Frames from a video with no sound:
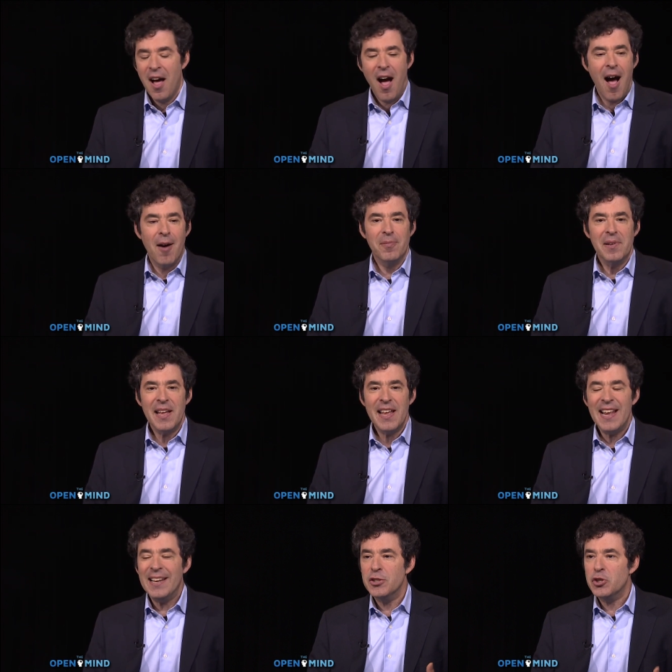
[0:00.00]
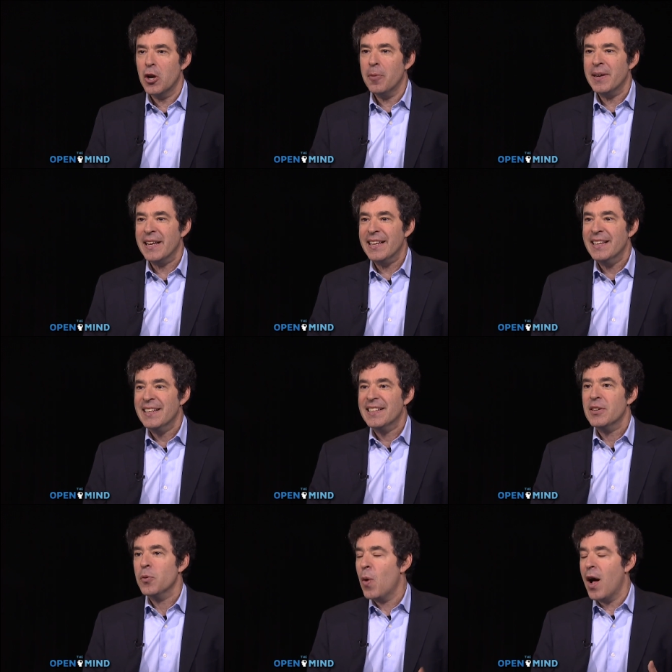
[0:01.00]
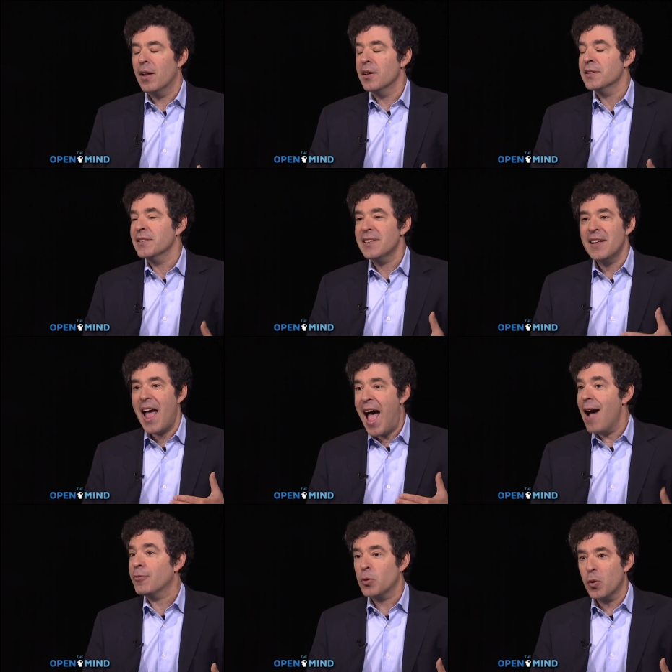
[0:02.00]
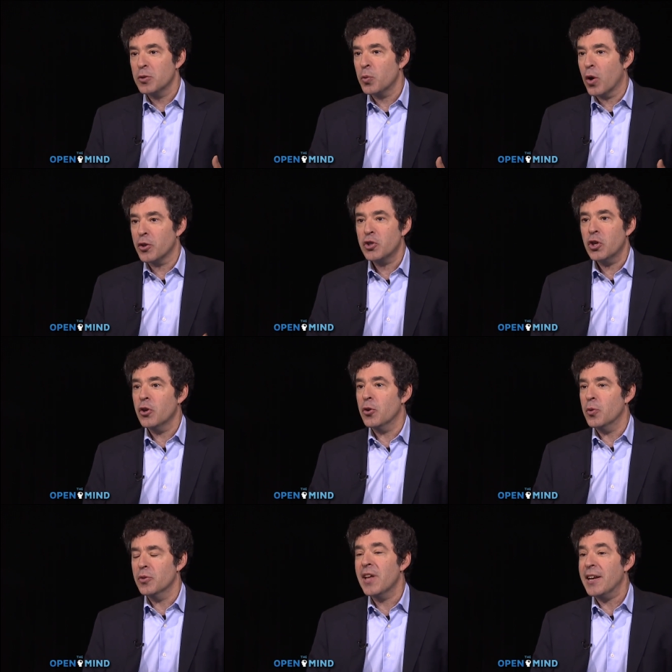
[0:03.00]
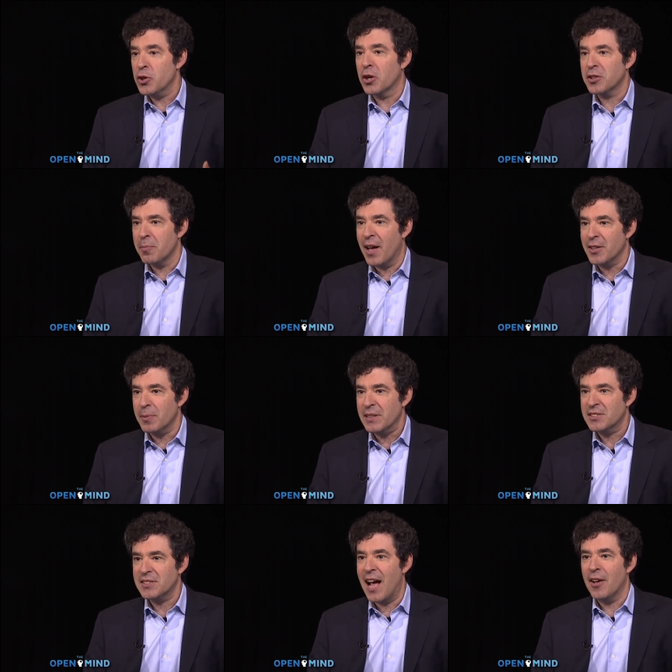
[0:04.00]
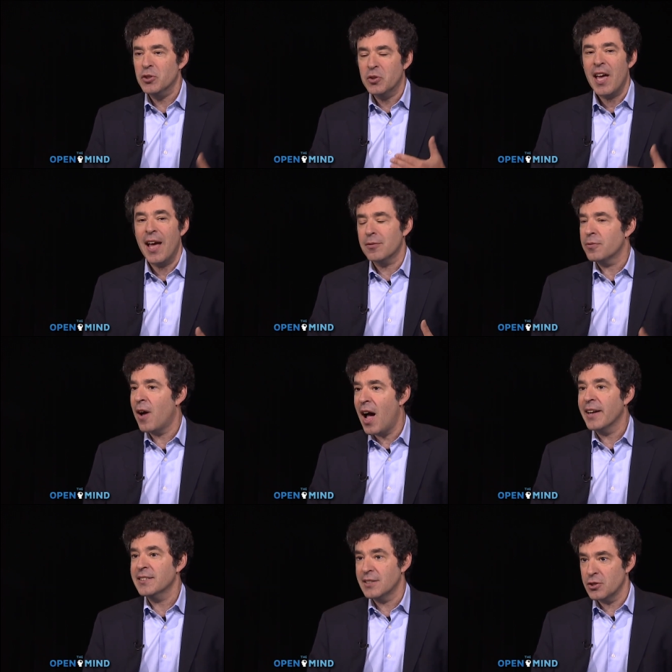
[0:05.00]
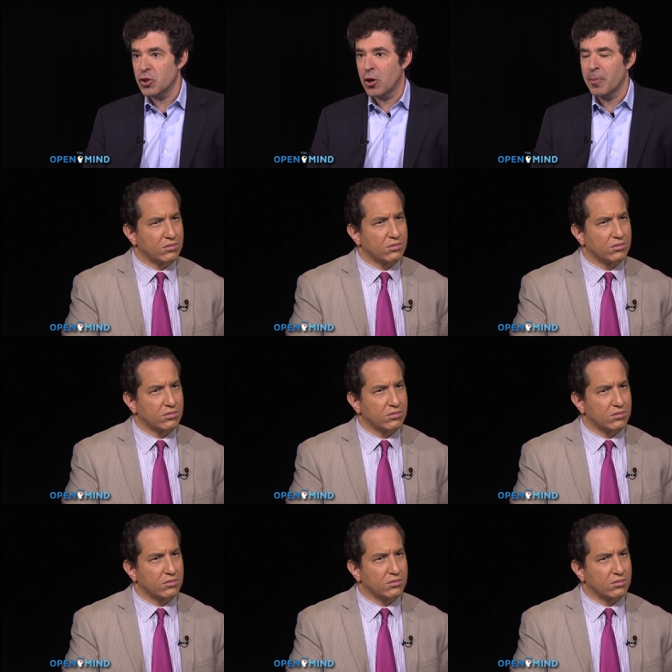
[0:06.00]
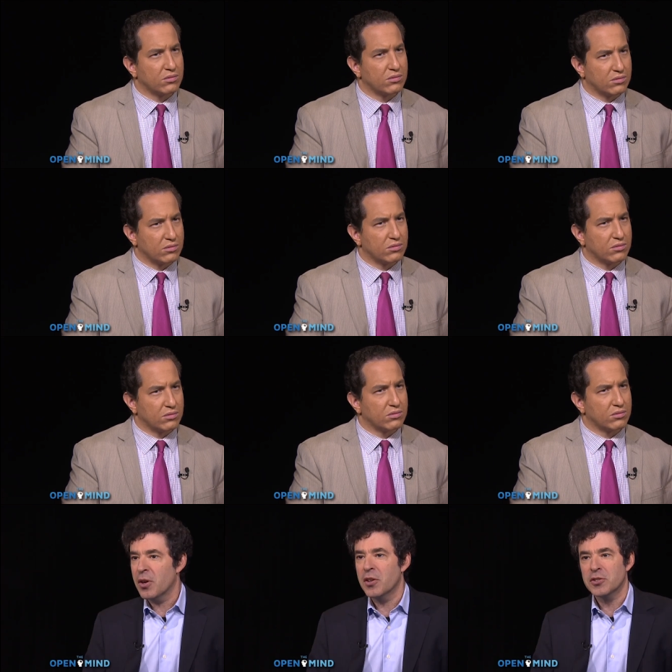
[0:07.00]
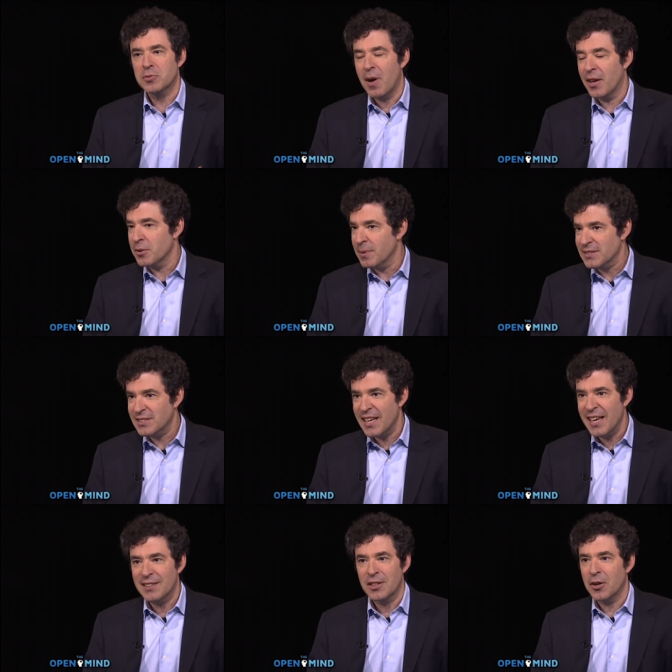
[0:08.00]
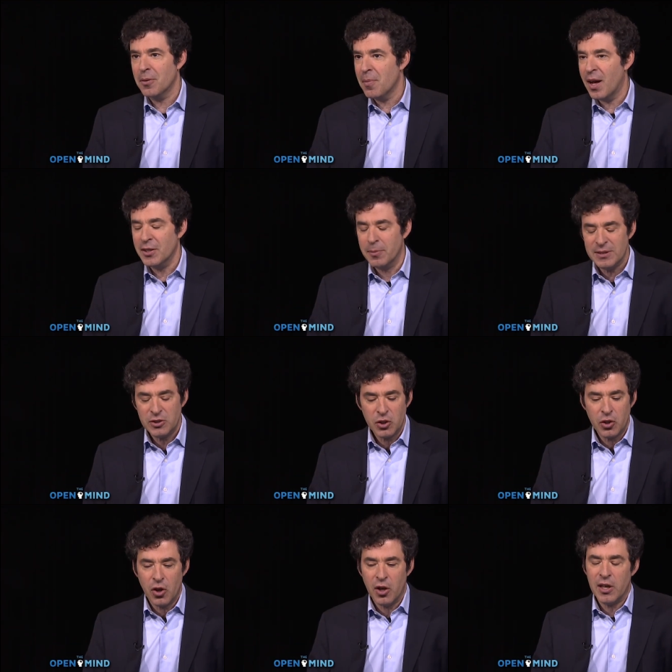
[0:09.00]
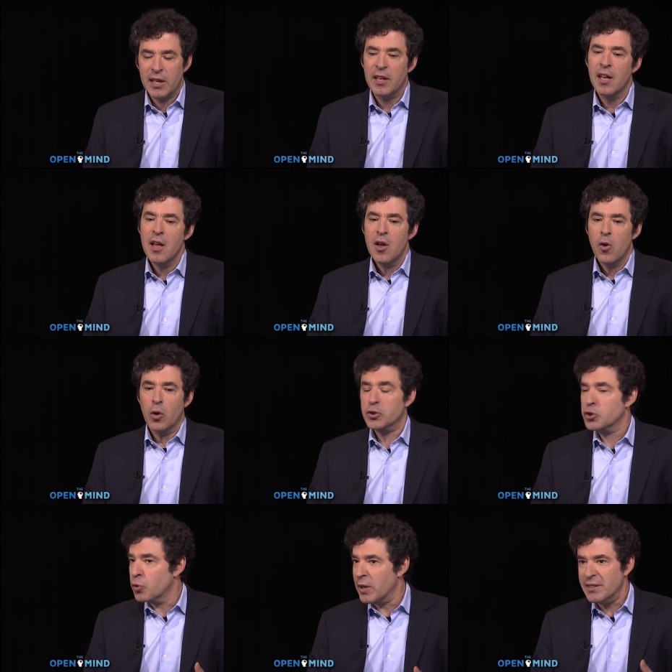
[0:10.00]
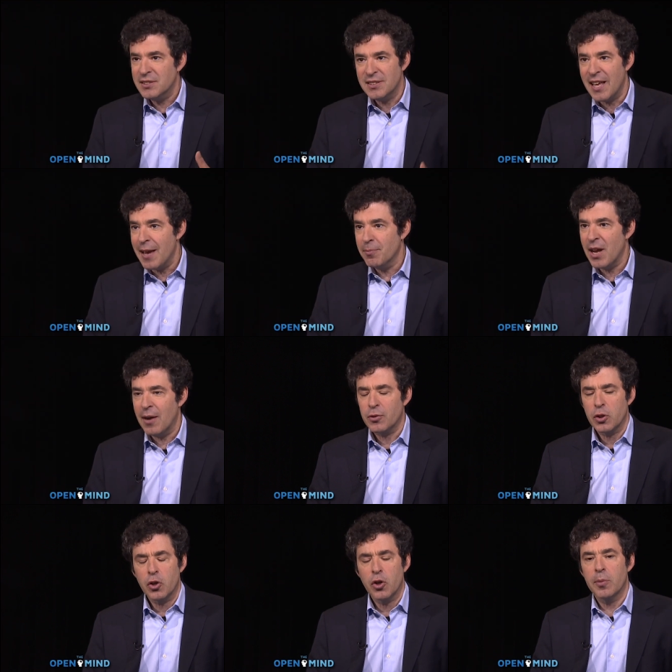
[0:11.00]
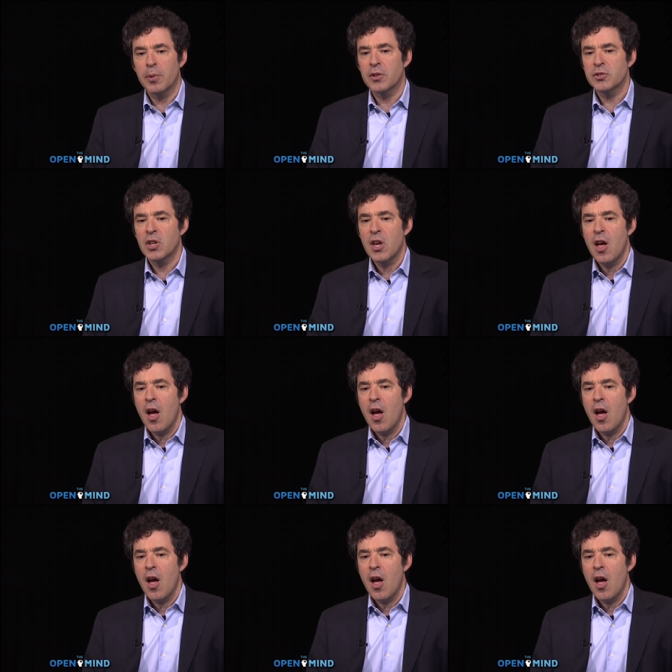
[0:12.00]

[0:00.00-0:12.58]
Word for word: Um, in Germany, well, after World War II, they took the monuments down. You can't find in Germany monuments to Goebbels, monuments to Hitler, monuments to Goering, or streets named after Goebbels.